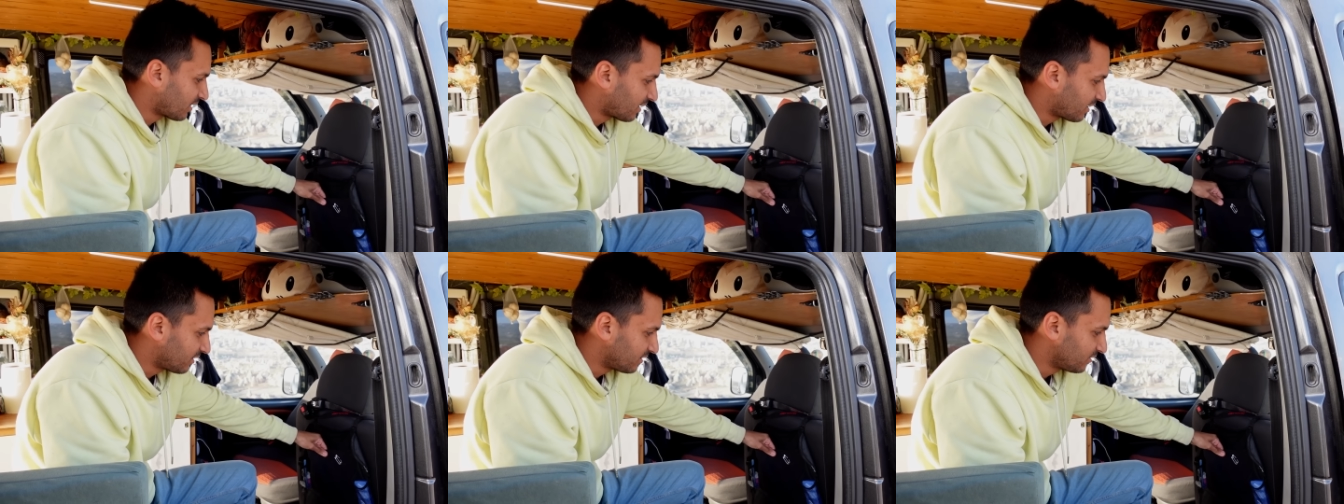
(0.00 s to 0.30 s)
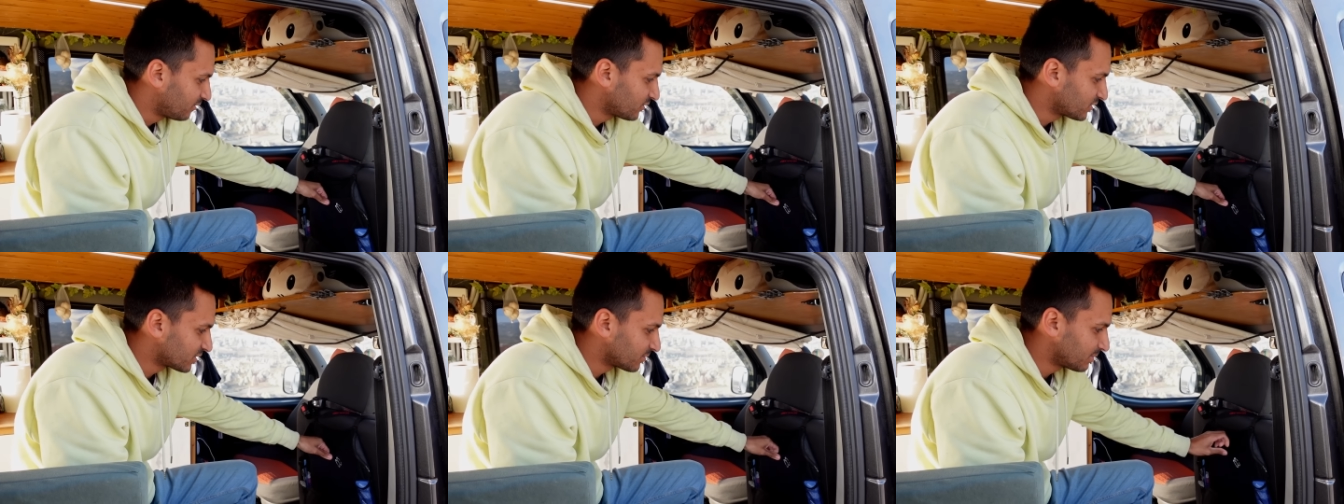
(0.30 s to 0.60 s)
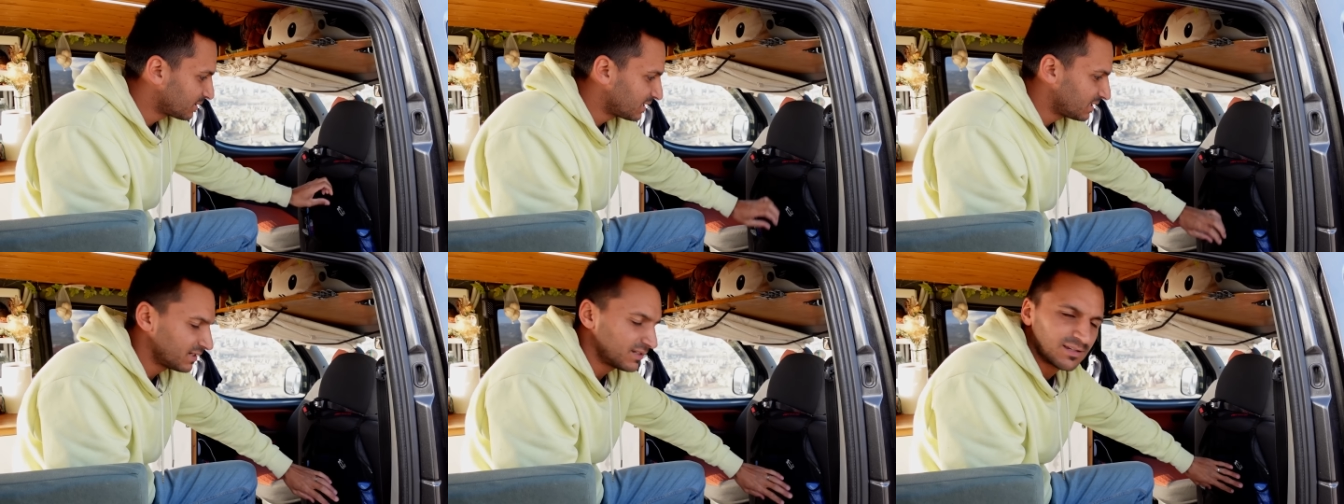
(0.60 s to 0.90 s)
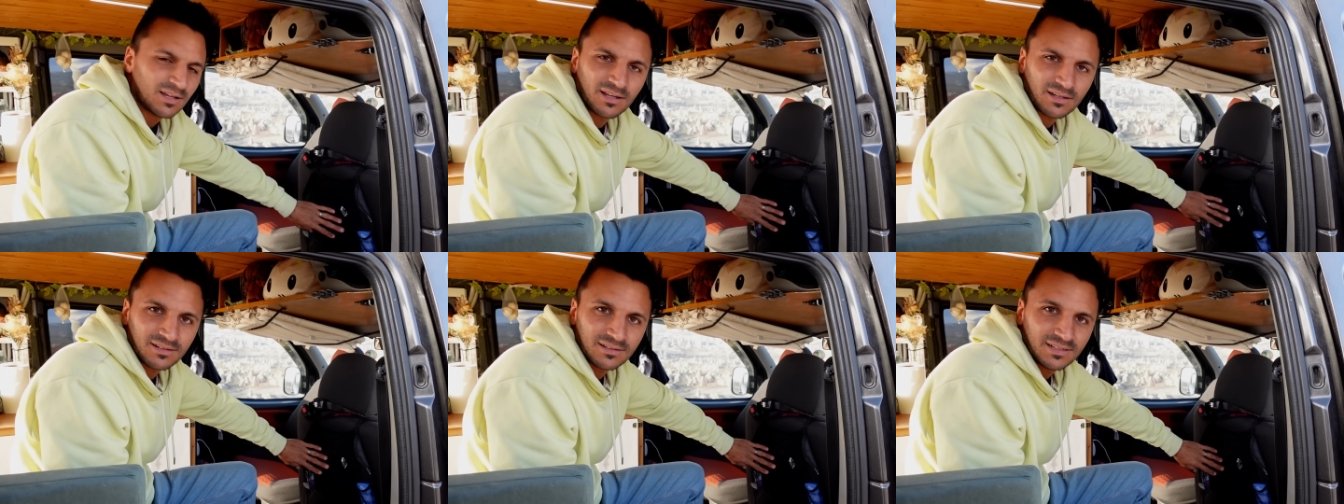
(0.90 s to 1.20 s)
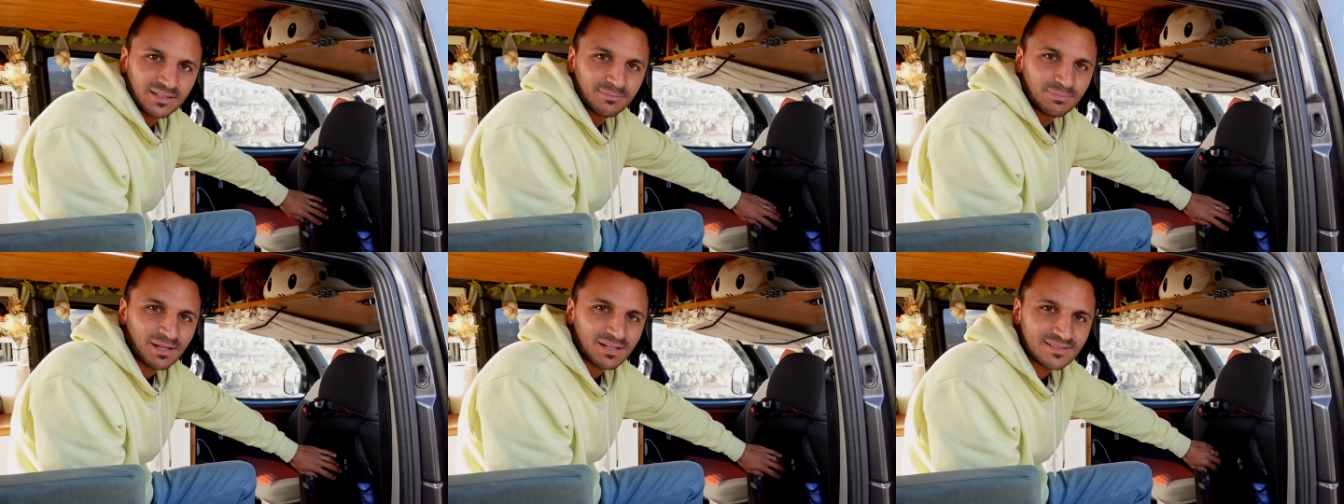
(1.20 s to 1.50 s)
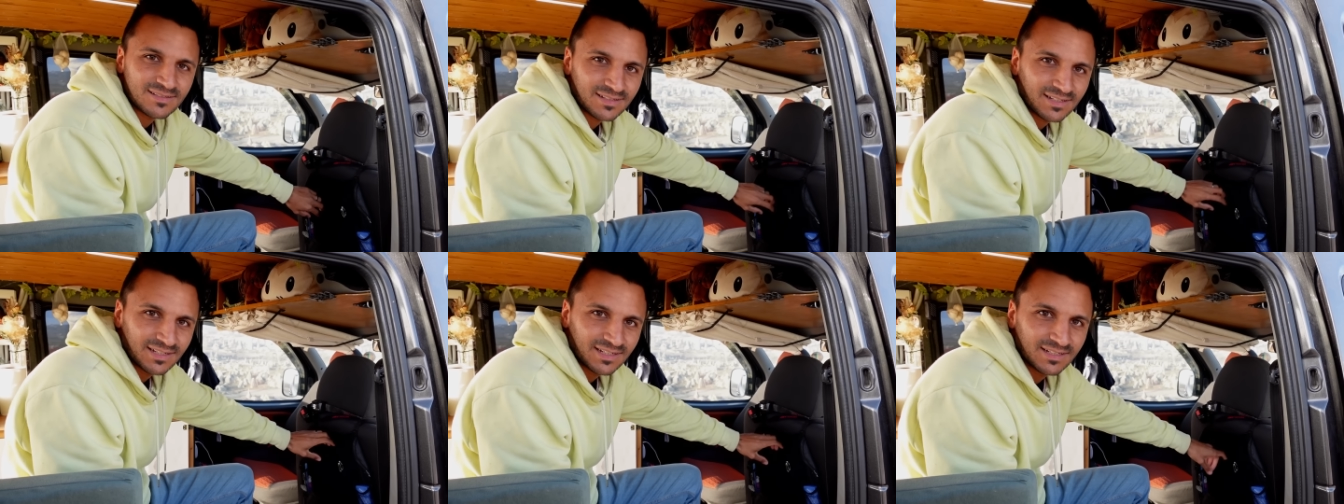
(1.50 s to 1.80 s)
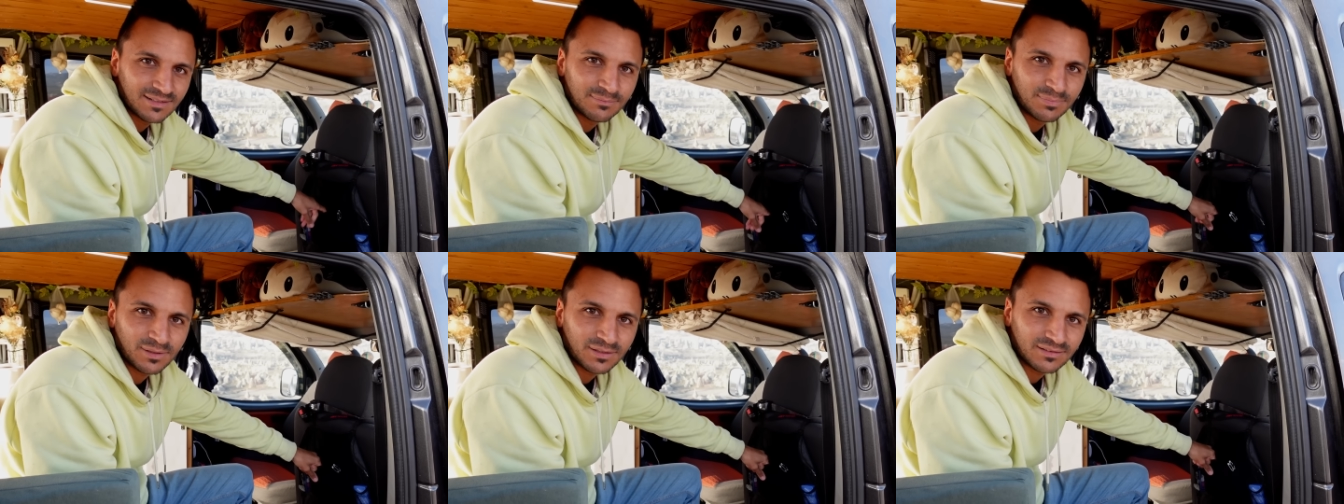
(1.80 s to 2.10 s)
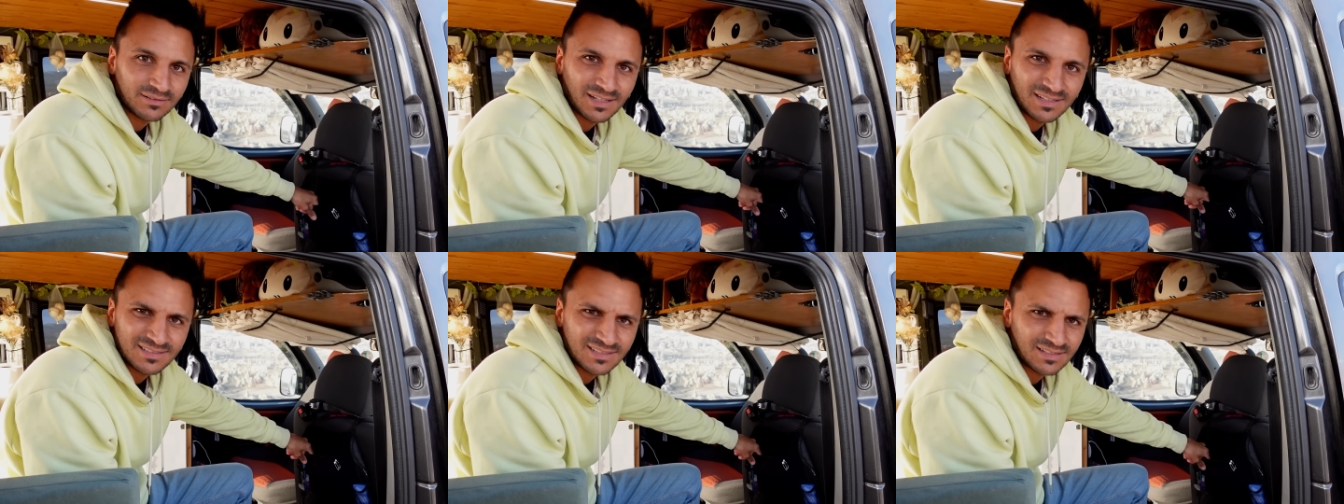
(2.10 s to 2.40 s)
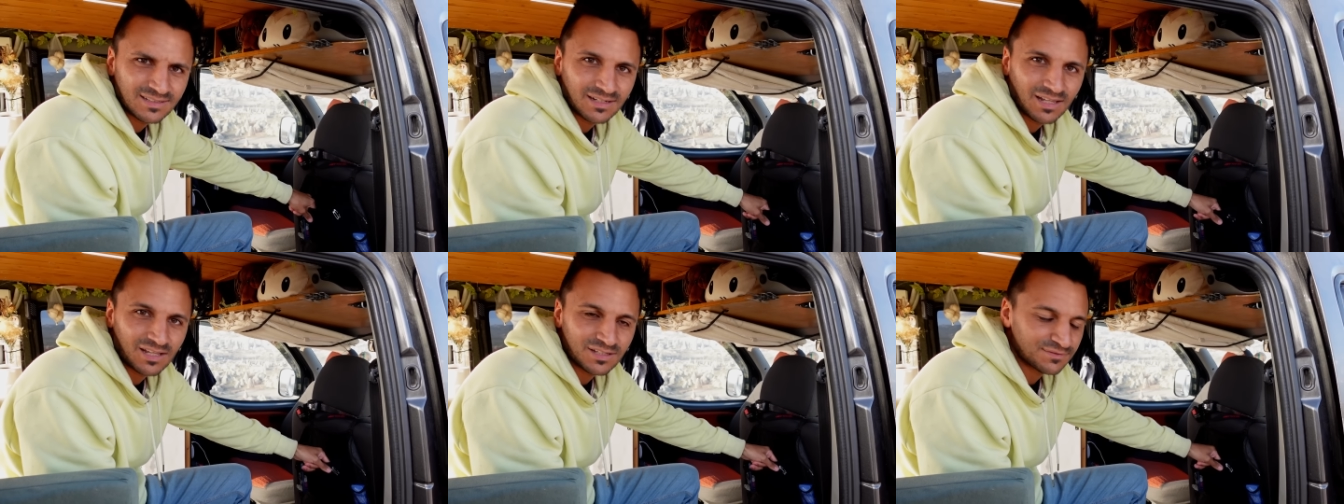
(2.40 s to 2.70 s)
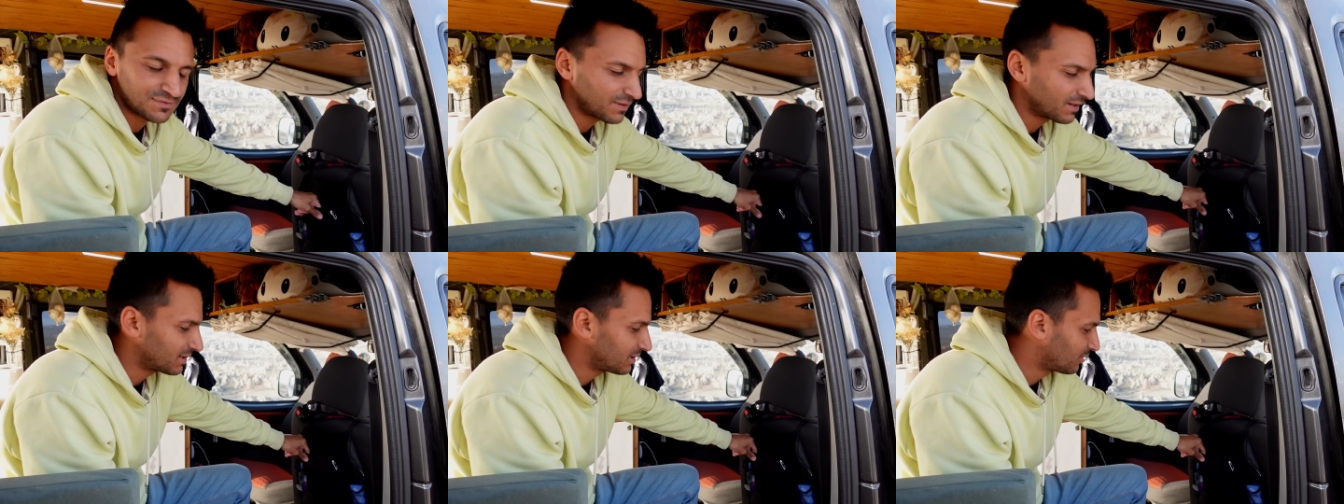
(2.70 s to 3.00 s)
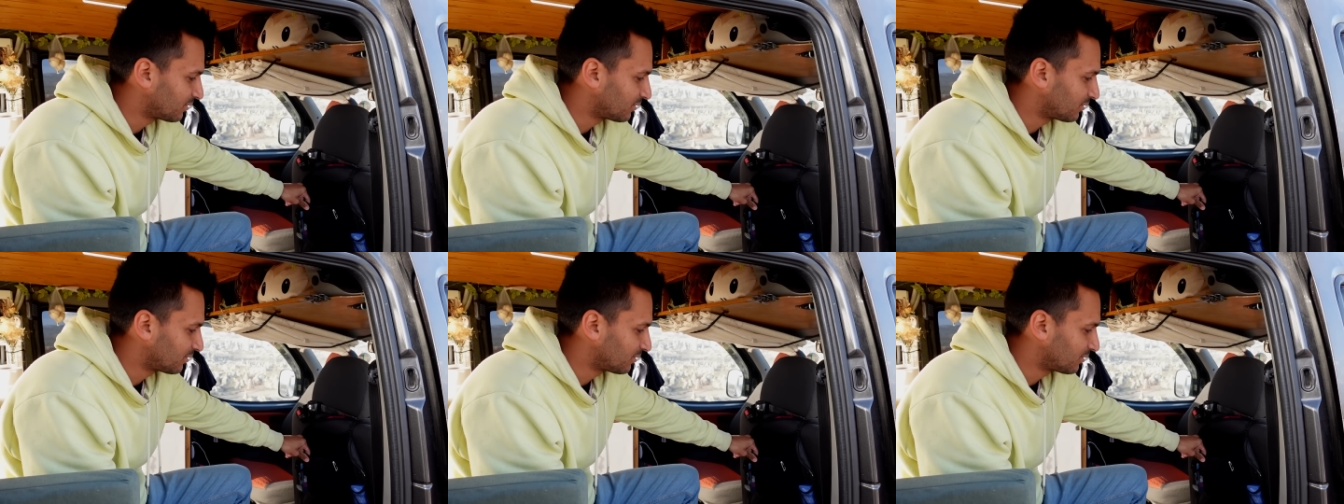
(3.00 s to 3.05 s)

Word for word: uh, used to be a clear plastic here, but that didn't last very